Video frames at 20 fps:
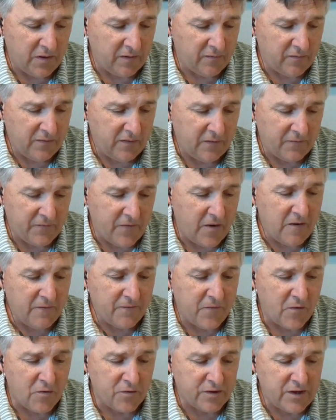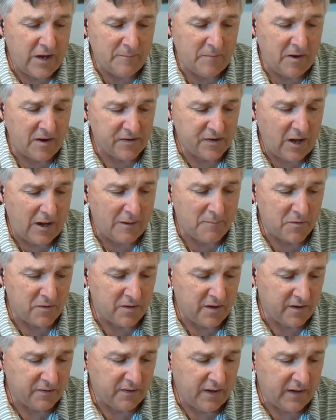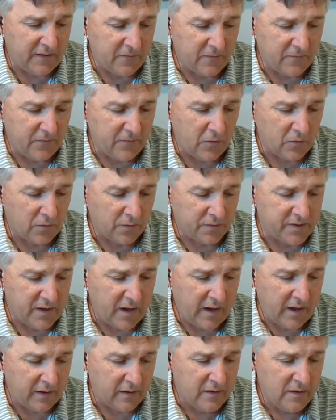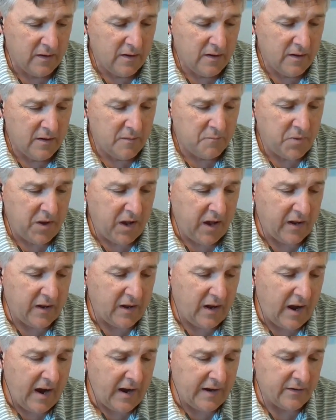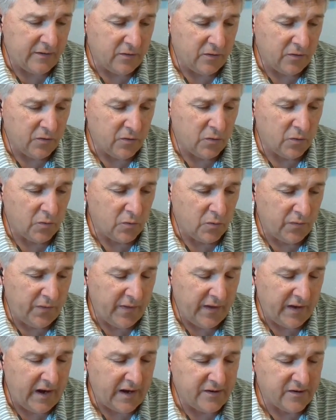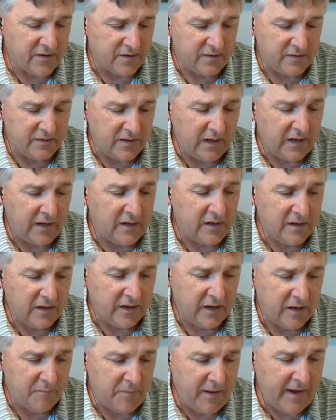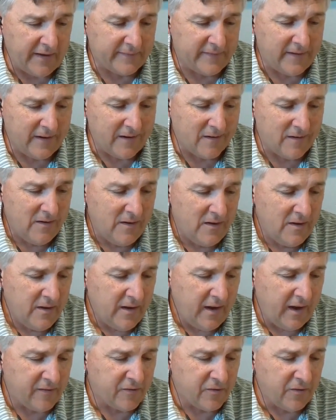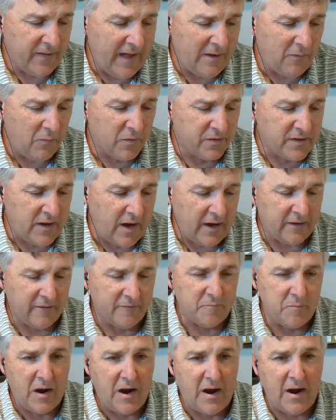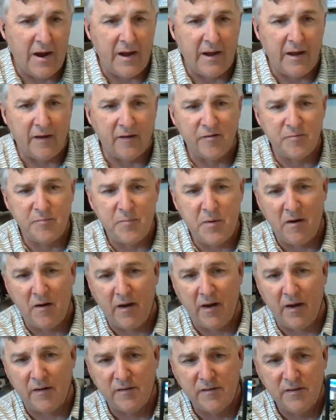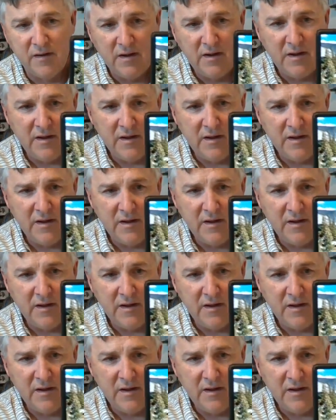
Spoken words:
And the very first time I saw Bernice Lake from Vogelsang Peak, I knew that I just needed to get back there. And so that was kind of my experience.